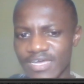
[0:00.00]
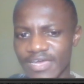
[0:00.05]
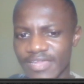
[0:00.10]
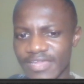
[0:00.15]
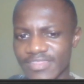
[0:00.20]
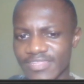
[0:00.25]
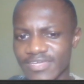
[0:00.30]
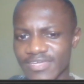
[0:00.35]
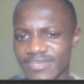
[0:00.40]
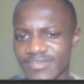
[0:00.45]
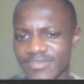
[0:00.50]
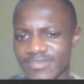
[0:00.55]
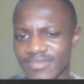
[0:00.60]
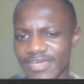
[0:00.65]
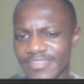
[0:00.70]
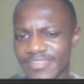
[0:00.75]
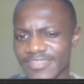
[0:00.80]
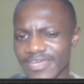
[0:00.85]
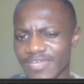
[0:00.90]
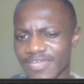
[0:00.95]
and then
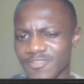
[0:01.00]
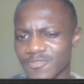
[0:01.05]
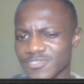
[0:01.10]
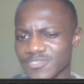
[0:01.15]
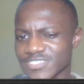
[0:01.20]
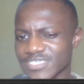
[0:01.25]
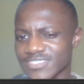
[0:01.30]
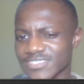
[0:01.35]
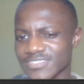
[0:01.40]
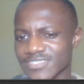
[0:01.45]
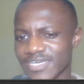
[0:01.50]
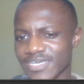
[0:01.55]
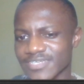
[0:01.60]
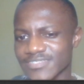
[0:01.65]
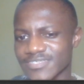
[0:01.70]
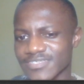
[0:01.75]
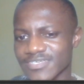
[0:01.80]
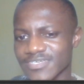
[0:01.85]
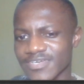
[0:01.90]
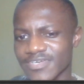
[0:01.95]
I thought just
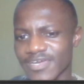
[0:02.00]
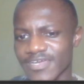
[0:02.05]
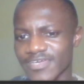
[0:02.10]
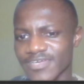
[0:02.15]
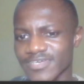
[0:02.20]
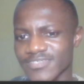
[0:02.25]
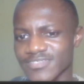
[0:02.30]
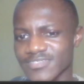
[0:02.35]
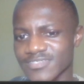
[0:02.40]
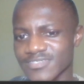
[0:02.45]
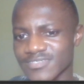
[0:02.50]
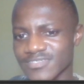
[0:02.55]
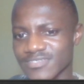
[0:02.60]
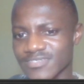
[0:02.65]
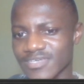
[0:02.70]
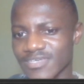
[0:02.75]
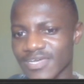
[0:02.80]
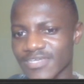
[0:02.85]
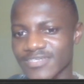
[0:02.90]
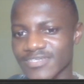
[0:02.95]
knight here, I guess,
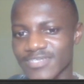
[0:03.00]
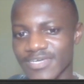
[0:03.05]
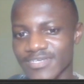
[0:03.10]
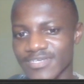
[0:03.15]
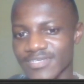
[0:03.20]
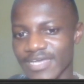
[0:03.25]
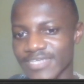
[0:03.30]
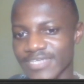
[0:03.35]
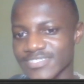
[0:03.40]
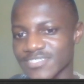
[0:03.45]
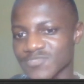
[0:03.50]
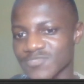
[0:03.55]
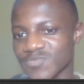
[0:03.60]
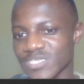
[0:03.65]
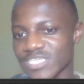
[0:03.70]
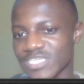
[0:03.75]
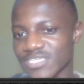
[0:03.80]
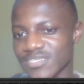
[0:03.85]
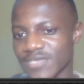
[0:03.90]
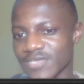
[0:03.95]
and I just
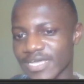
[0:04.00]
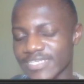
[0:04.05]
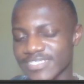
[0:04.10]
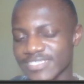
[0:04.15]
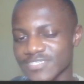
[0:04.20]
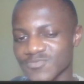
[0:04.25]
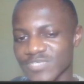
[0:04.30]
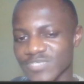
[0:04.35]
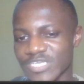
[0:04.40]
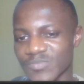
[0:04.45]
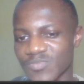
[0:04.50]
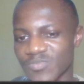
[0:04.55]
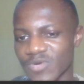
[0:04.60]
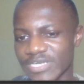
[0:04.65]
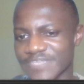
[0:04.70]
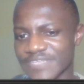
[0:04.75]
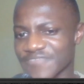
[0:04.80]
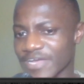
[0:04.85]
win the pawn.